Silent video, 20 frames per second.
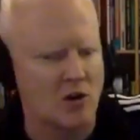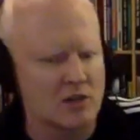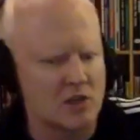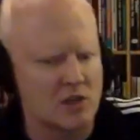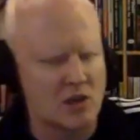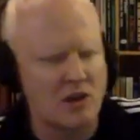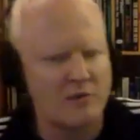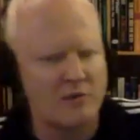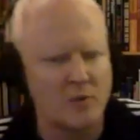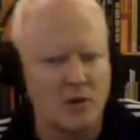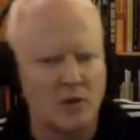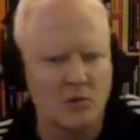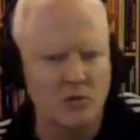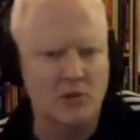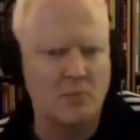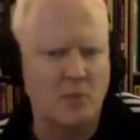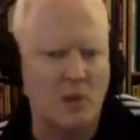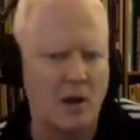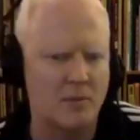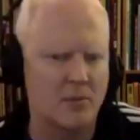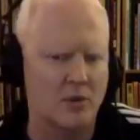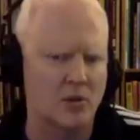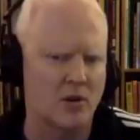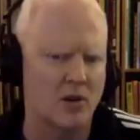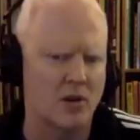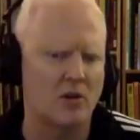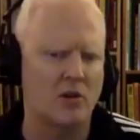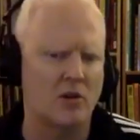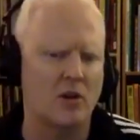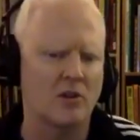hard stuff, but the most popular
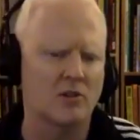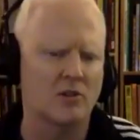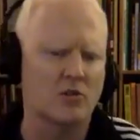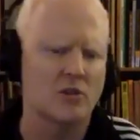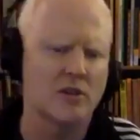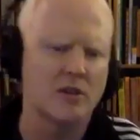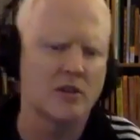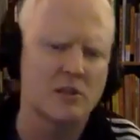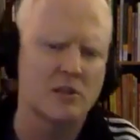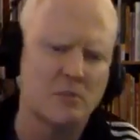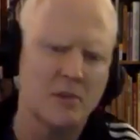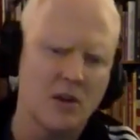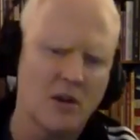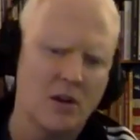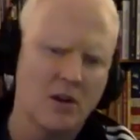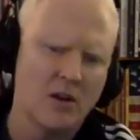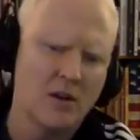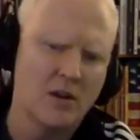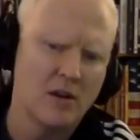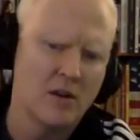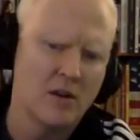alcohol drink is beer.